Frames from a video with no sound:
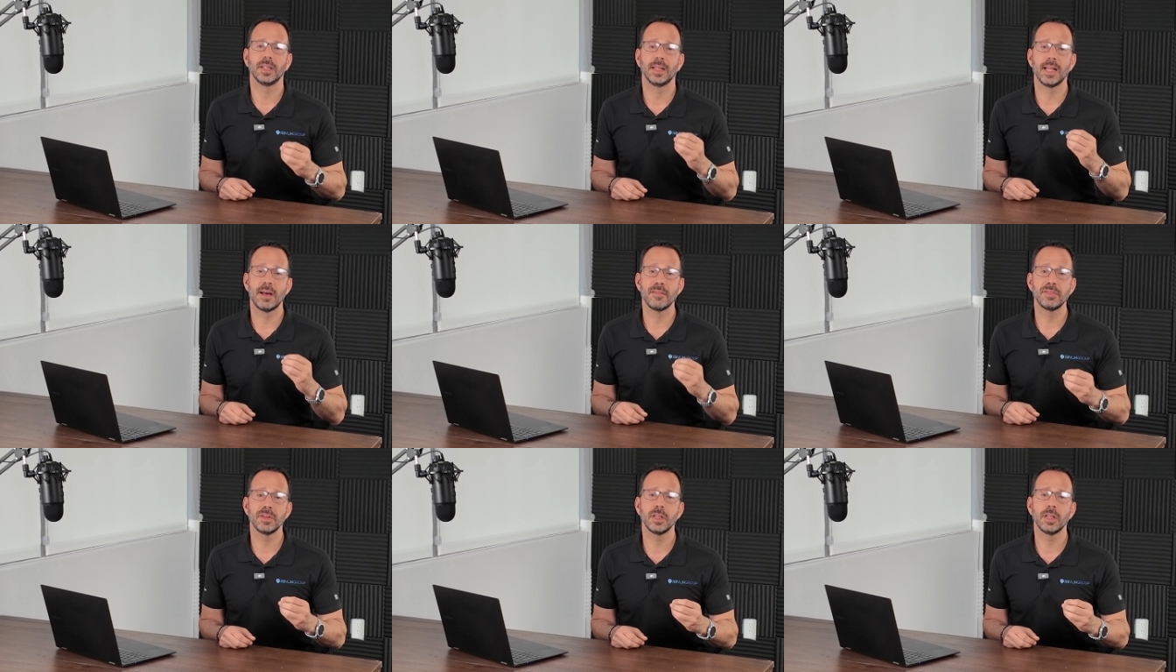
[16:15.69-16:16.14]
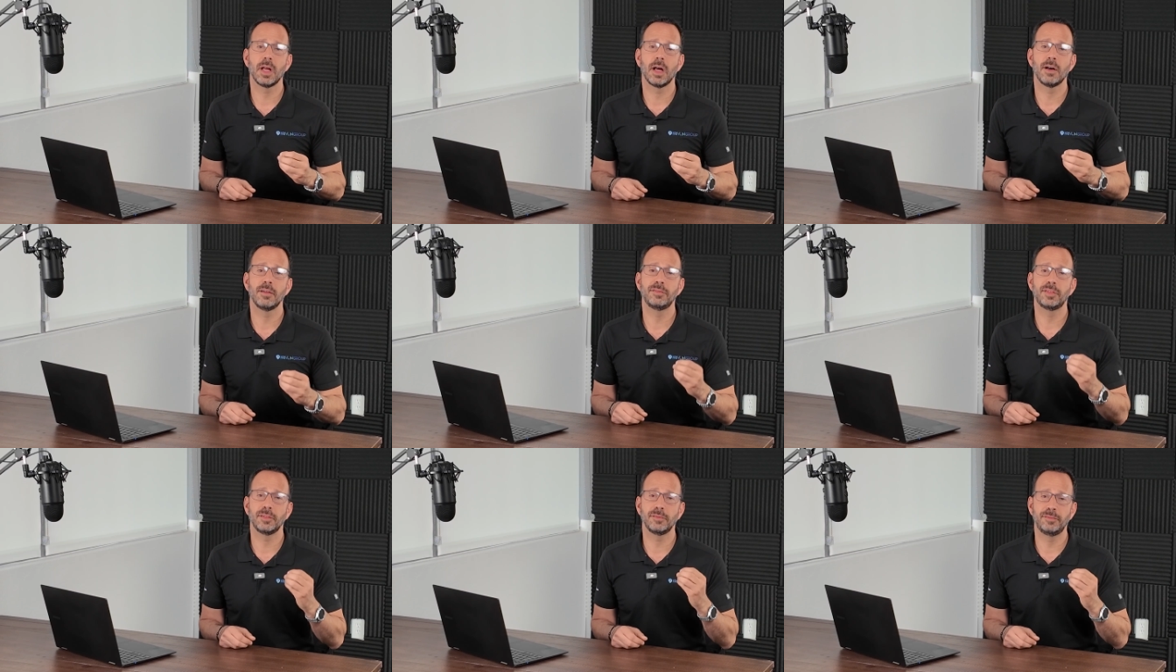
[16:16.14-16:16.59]
the level
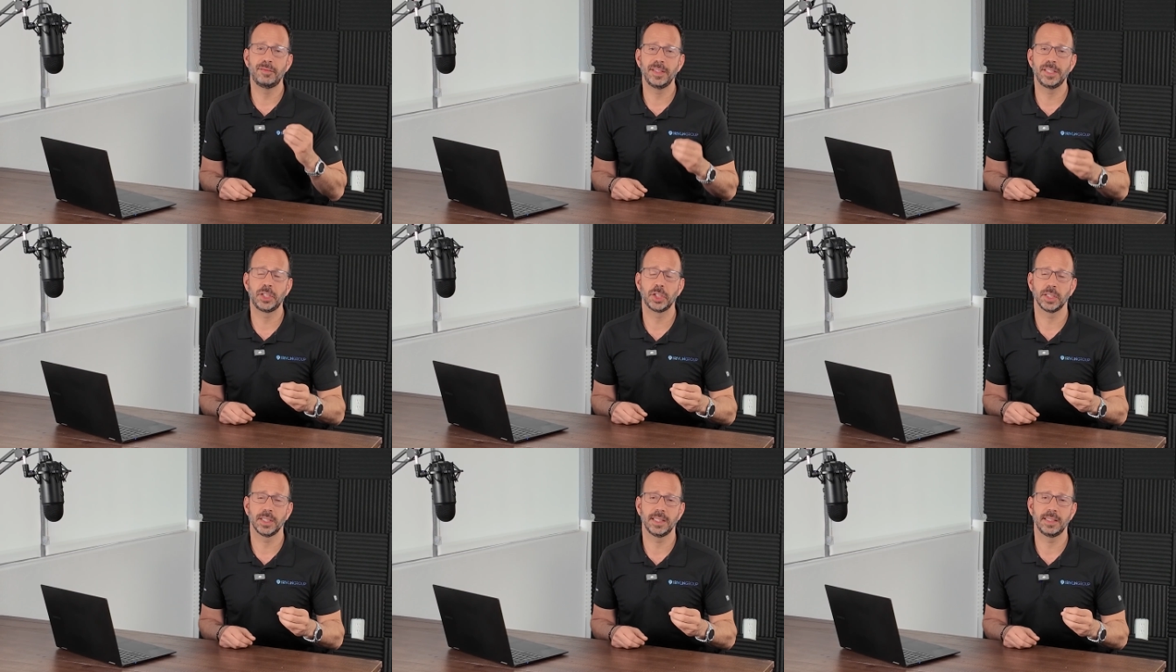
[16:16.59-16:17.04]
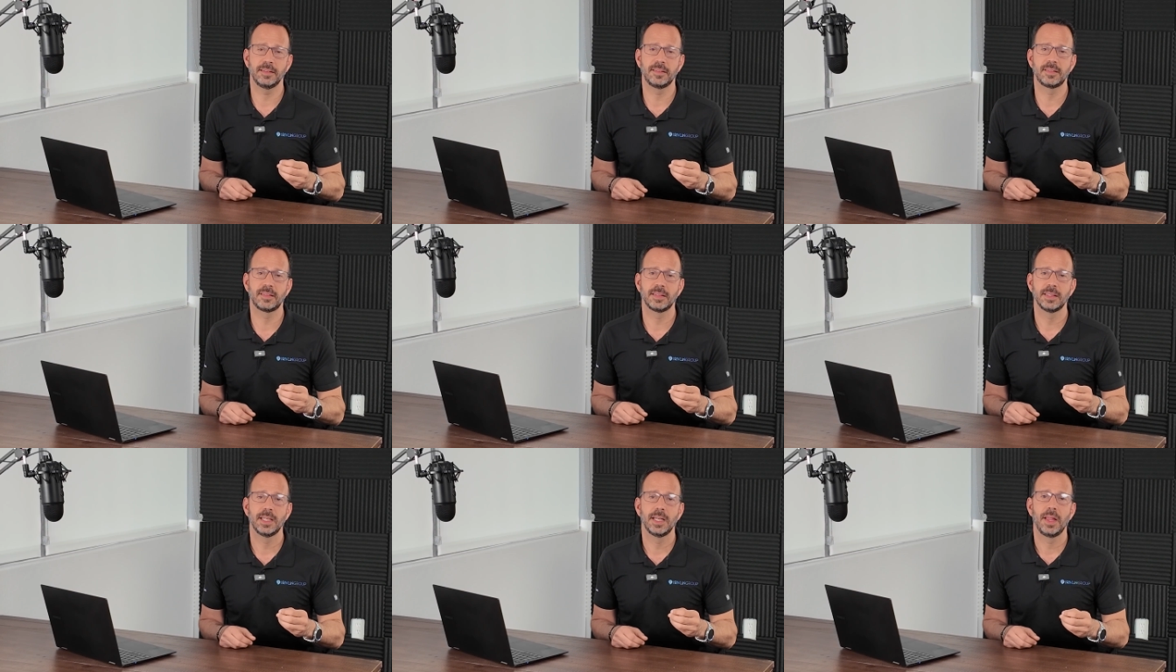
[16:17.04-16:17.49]
of
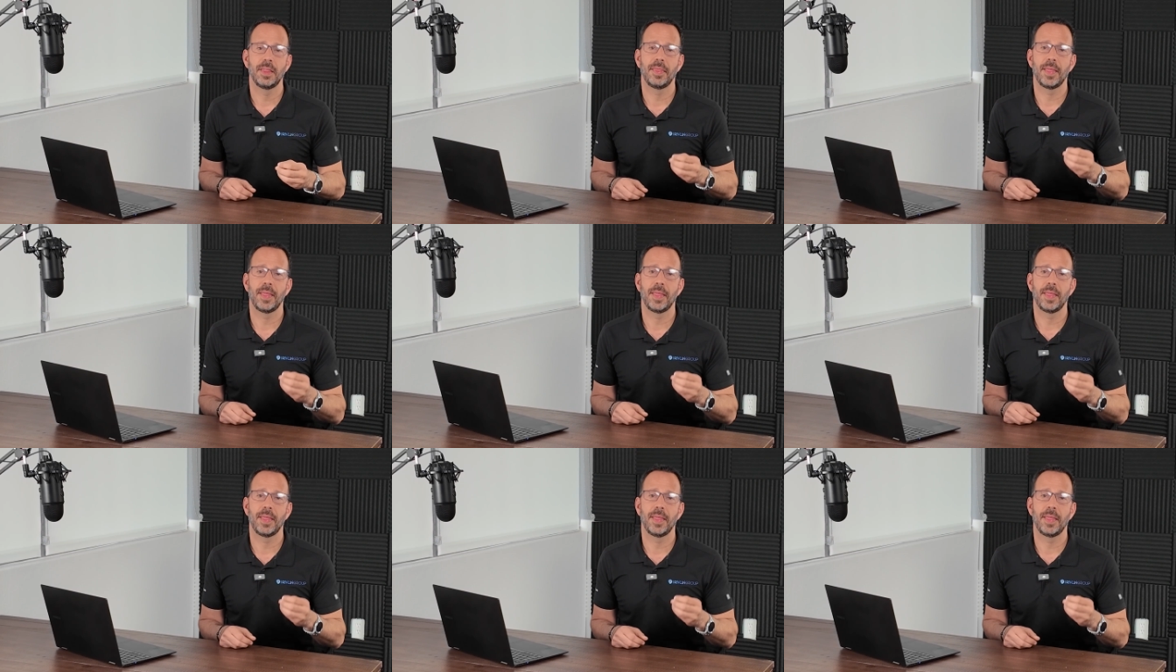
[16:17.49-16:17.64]
vigilance